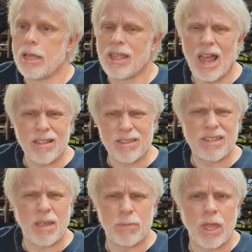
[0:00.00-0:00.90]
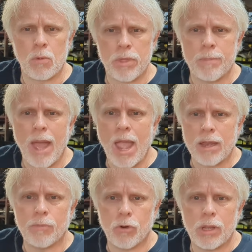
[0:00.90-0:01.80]
Kind of the same thing with the
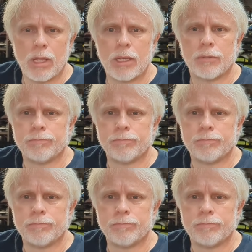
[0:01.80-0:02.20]
Magnum, really,